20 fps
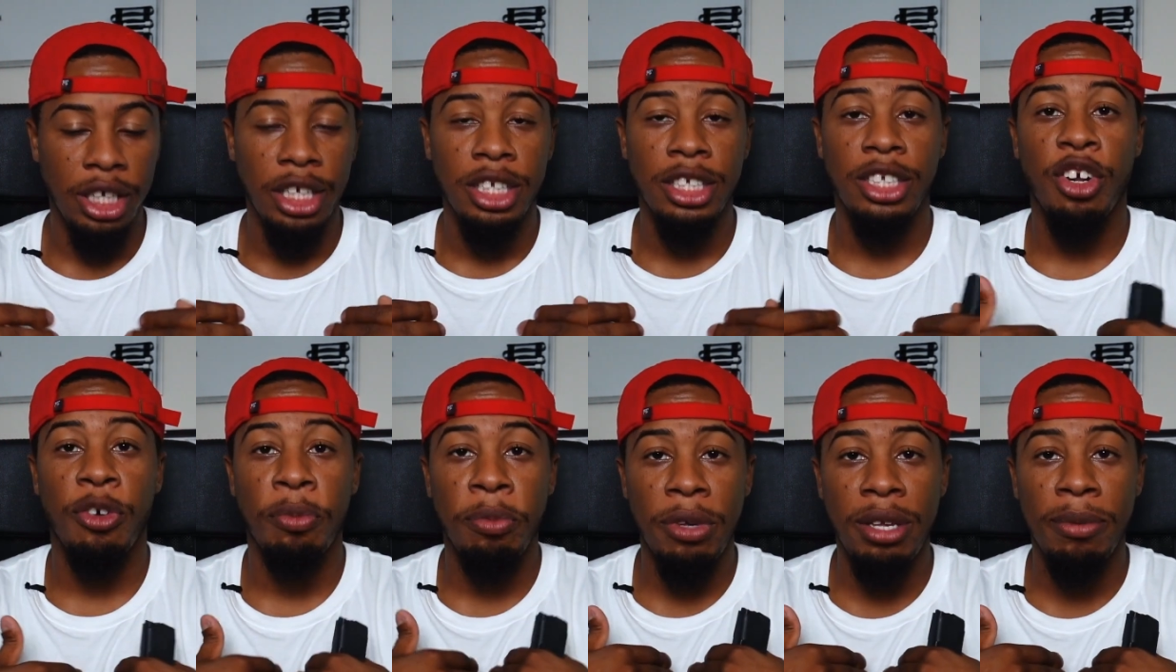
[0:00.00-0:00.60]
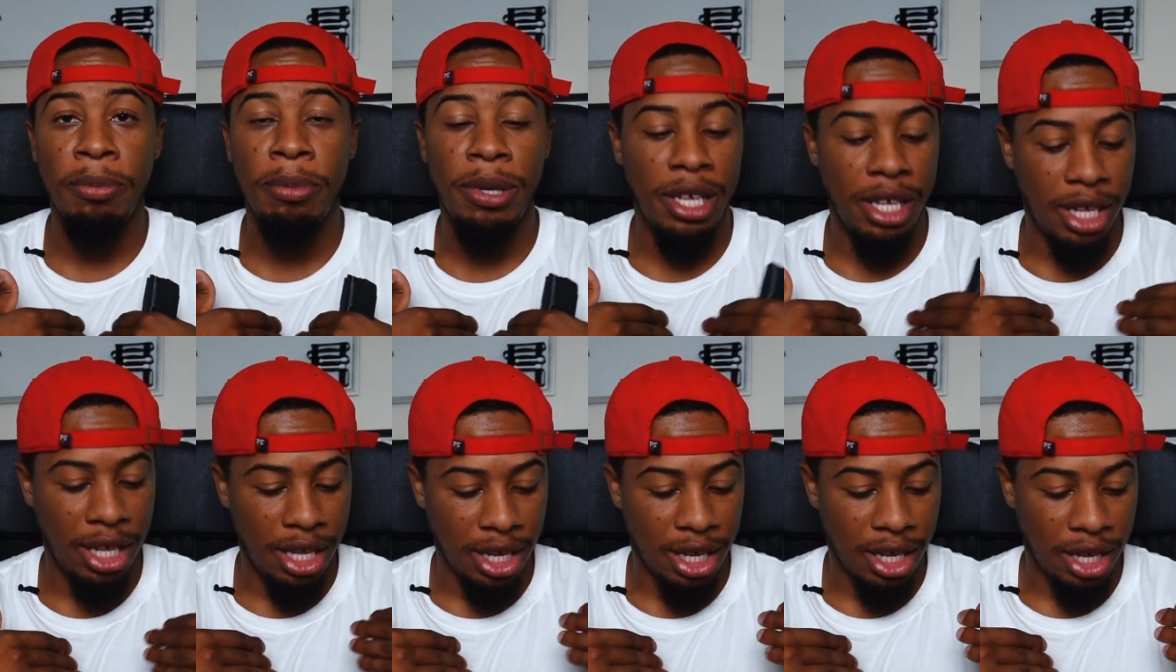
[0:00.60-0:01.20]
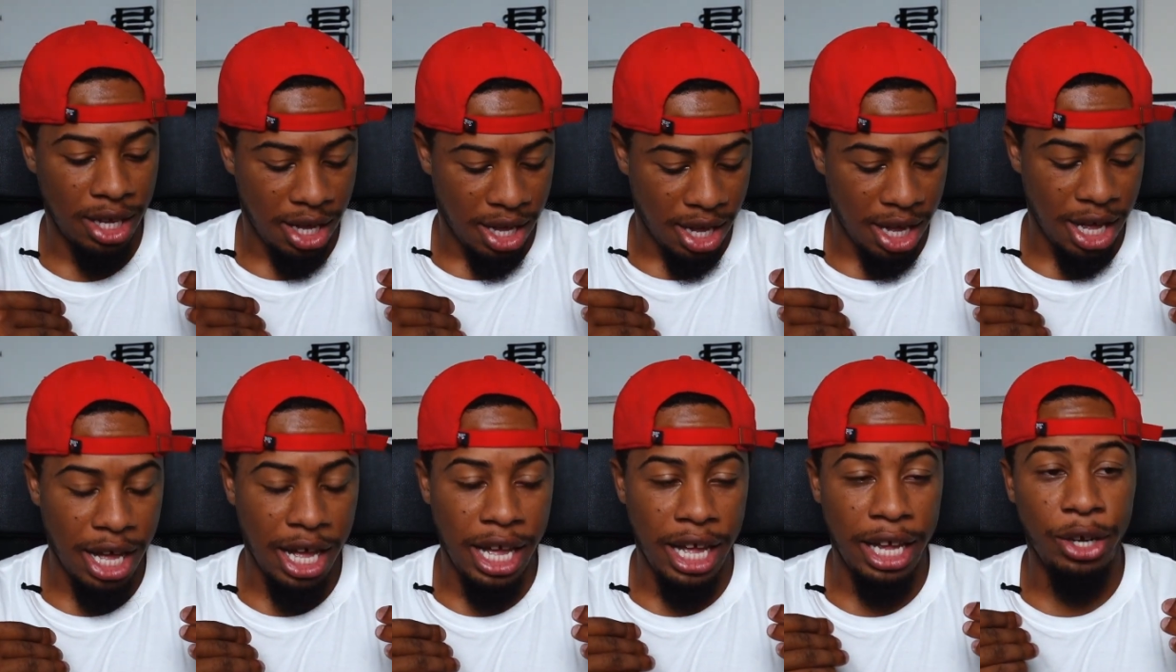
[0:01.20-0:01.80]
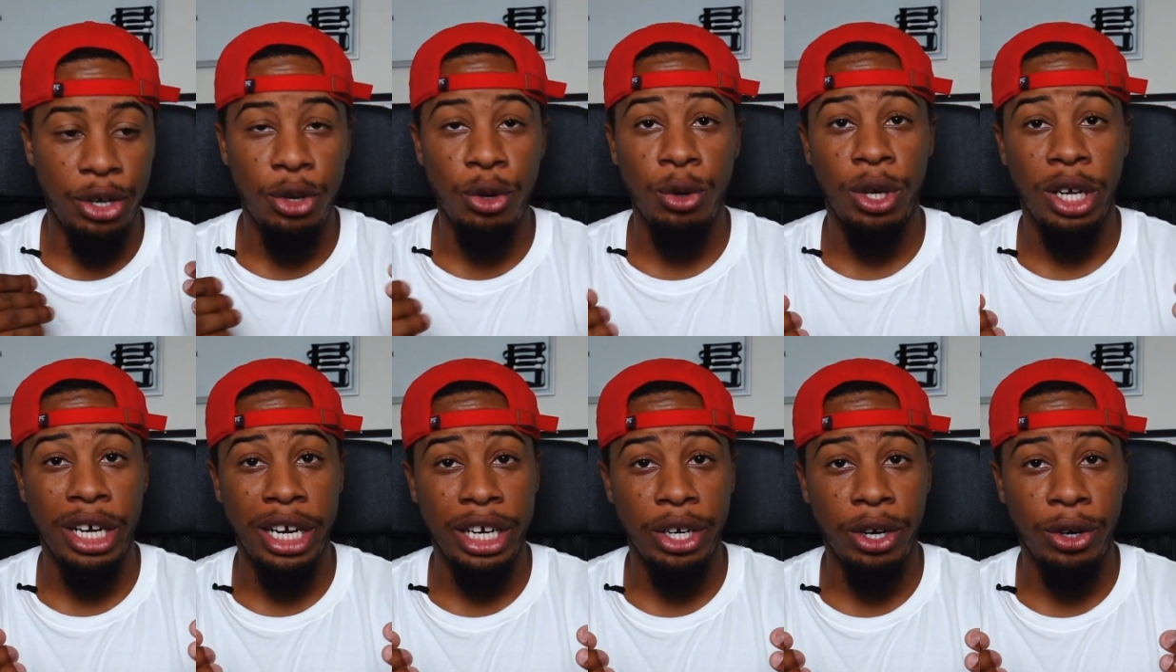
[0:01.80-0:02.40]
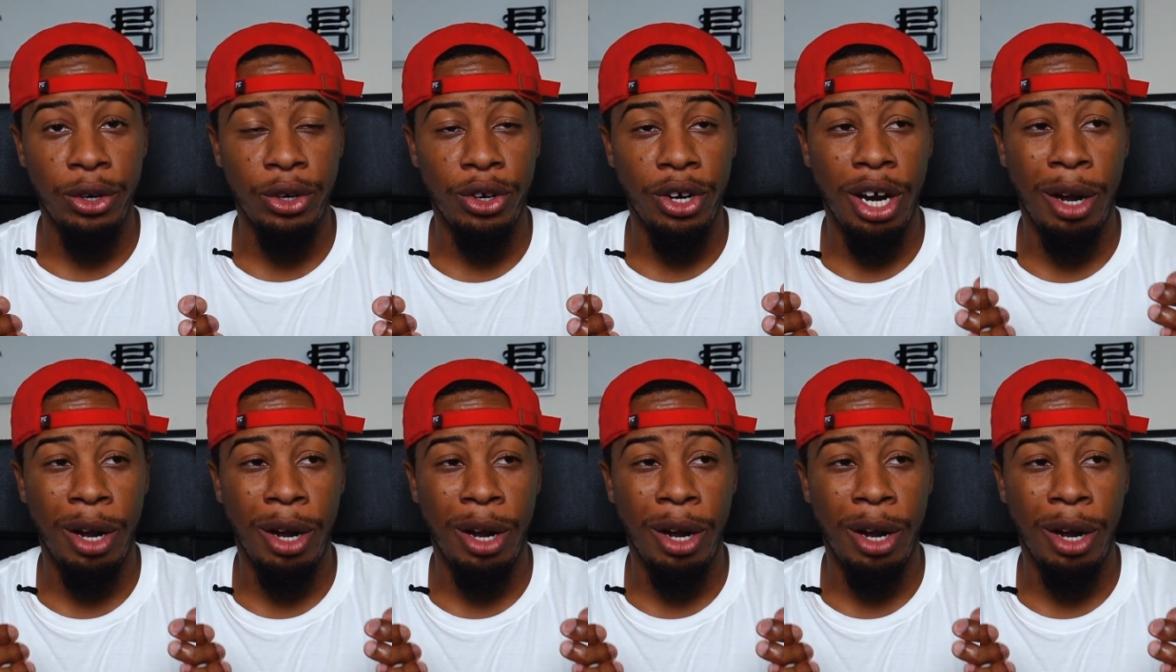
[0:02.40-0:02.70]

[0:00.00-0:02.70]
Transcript: So me being a new gun owner,